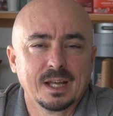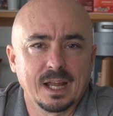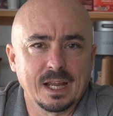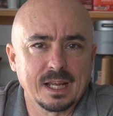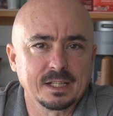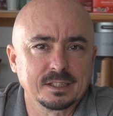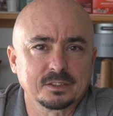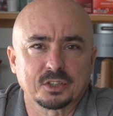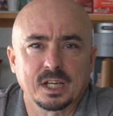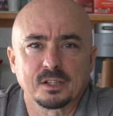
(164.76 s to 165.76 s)
and
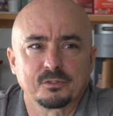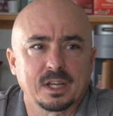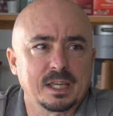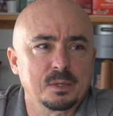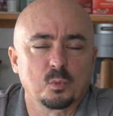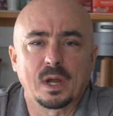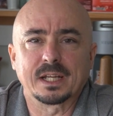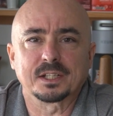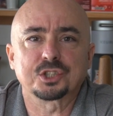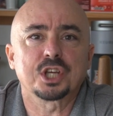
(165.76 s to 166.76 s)
it's kind of a way
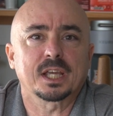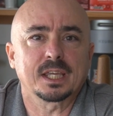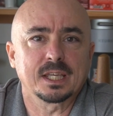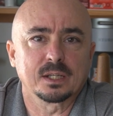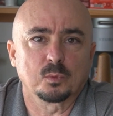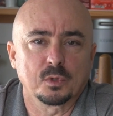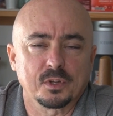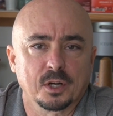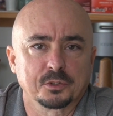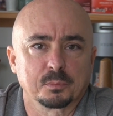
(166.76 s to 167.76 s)
to check in with
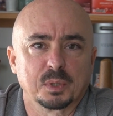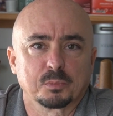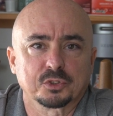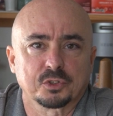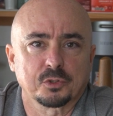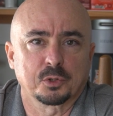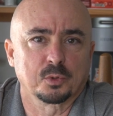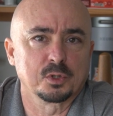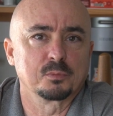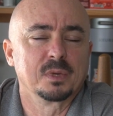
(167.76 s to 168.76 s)
other members of the
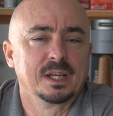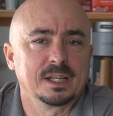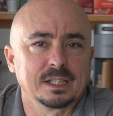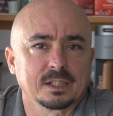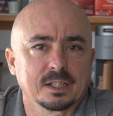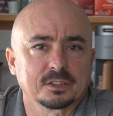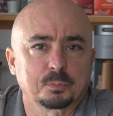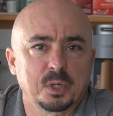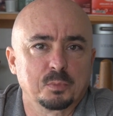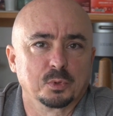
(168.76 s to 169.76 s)
group. It lets
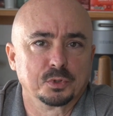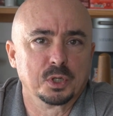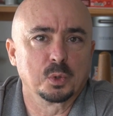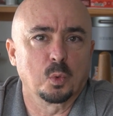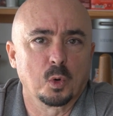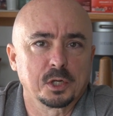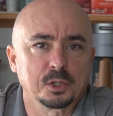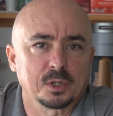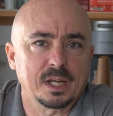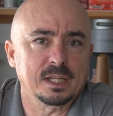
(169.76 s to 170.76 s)
people know where
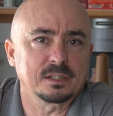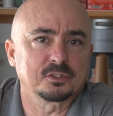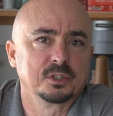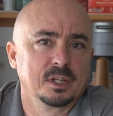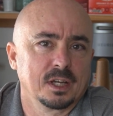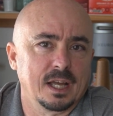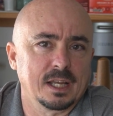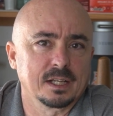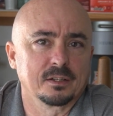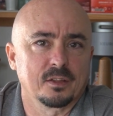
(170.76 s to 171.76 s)
you're at
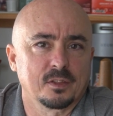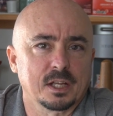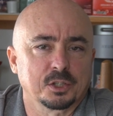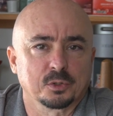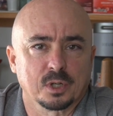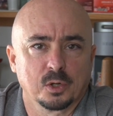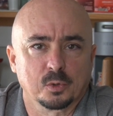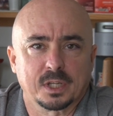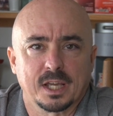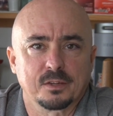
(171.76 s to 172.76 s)
and that you're
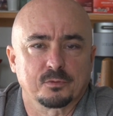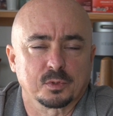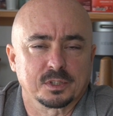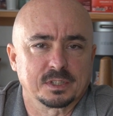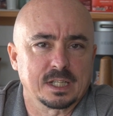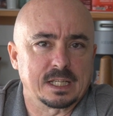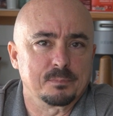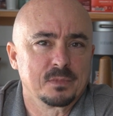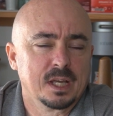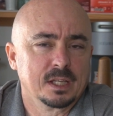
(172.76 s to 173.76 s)
okay for the
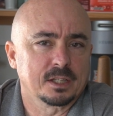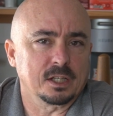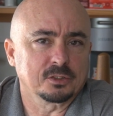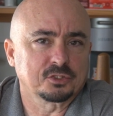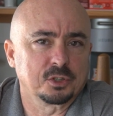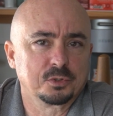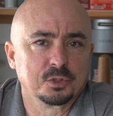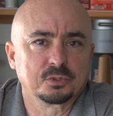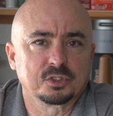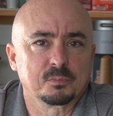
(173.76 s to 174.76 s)
day. They also
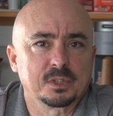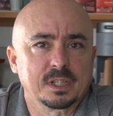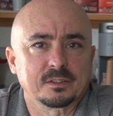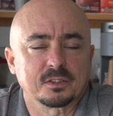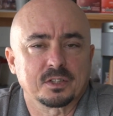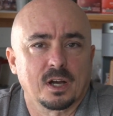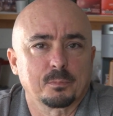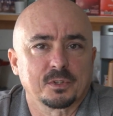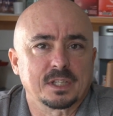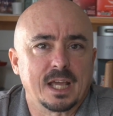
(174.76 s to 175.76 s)
do something at the
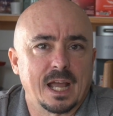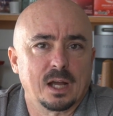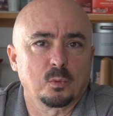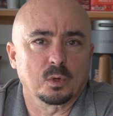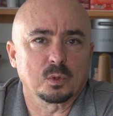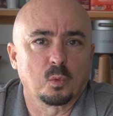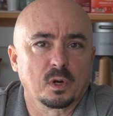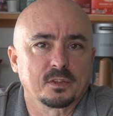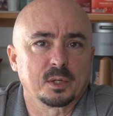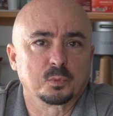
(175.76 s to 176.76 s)
top of the hour
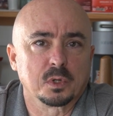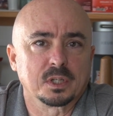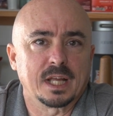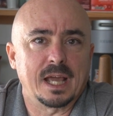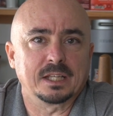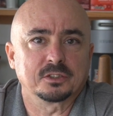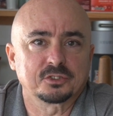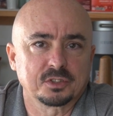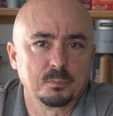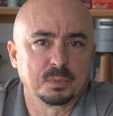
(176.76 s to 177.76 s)
where they run a
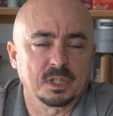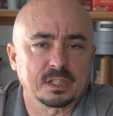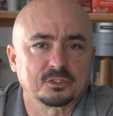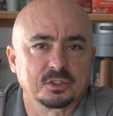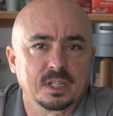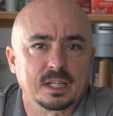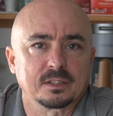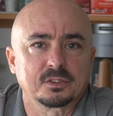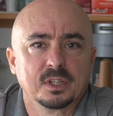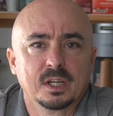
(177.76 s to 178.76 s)
simplex
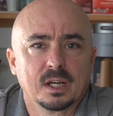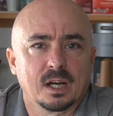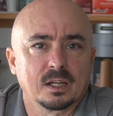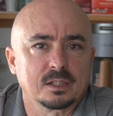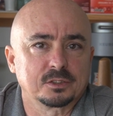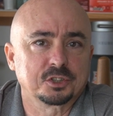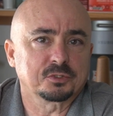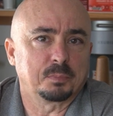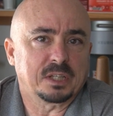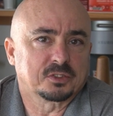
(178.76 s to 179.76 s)
net, uh,
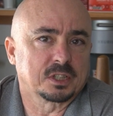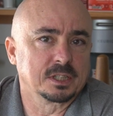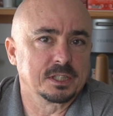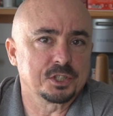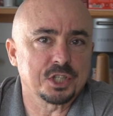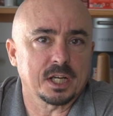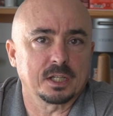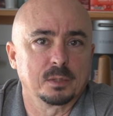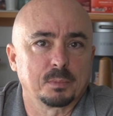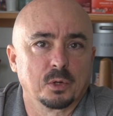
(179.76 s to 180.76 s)
just basically to check
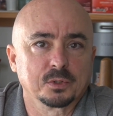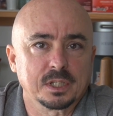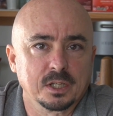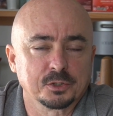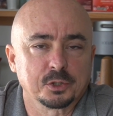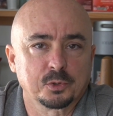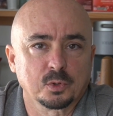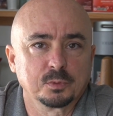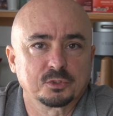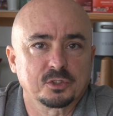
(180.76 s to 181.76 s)
up on the other
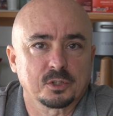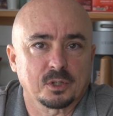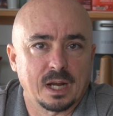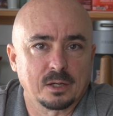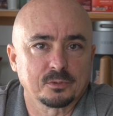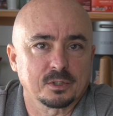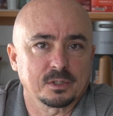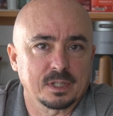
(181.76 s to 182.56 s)
groups that are out there